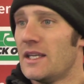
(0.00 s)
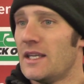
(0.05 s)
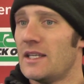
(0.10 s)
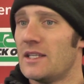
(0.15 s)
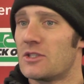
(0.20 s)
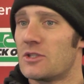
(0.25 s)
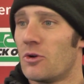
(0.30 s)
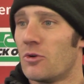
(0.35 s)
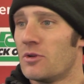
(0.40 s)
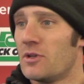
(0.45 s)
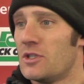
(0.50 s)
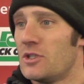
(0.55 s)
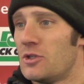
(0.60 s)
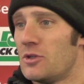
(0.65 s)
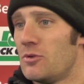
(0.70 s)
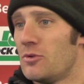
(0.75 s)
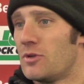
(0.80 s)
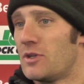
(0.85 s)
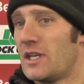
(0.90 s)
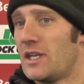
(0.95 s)
as long as
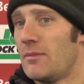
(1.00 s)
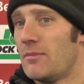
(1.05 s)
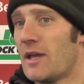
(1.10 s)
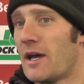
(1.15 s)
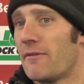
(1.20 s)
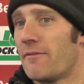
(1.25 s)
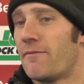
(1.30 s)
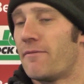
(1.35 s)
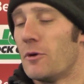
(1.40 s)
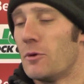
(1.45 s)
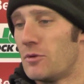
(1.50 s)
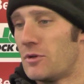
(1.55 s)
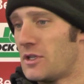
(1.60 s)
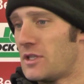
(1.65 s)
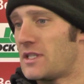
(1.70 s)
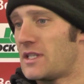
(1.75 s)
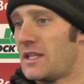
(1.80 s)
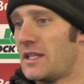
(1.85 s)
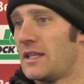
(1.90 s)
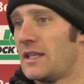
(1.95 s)
you keep that
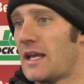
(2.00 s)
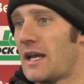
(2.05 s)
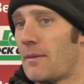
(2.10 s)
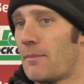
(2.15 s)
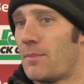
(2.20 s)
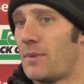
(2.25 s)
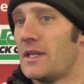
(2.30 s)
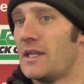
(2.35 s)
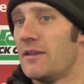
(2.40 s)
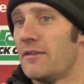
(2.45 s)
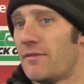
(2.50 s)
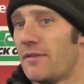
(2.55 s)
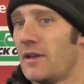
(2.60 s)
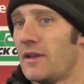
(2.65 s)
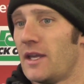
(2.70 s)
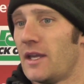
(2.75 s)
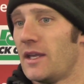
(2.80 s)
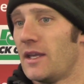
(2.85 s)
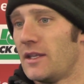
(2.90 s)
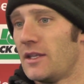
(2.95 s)
focus and that belief,
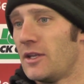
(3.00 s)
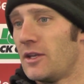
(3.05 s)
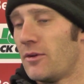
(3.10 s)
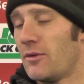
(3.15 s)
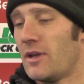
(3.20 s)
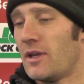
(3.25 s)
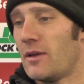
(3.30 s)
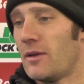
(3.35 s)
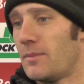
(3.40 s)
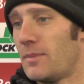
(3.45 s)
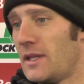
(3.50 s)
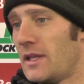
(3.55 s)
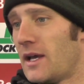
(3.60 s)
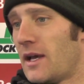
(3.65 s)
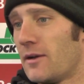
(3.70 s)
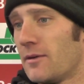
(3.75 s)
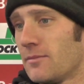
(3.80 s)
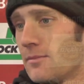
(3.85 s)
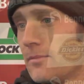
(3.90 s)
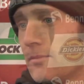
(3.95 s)
it'll be
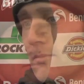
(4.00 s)
there.